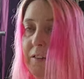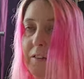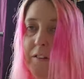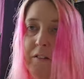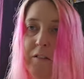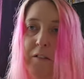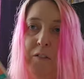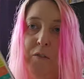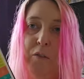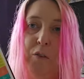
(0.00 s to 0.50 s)

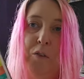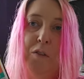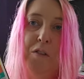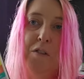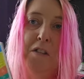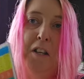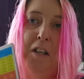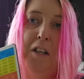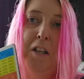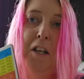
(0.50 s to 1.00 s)
I've got the
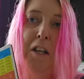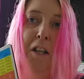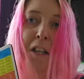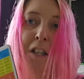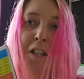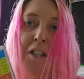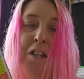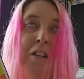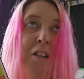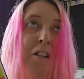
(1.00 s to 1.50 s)

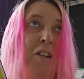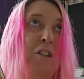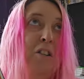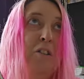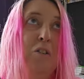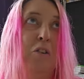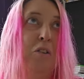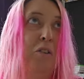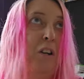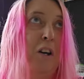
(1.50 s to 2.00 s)
stickers.
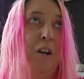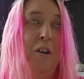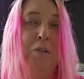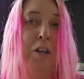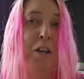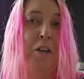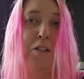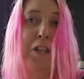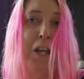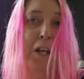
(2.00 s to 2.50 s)
Not that I've
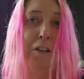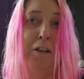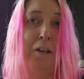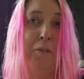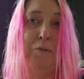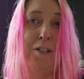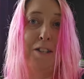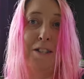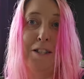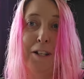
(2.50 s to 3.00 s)
used any of
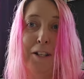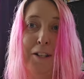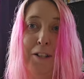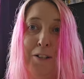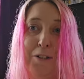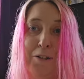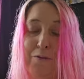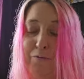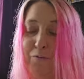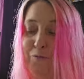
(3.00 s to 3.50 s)
the stickers for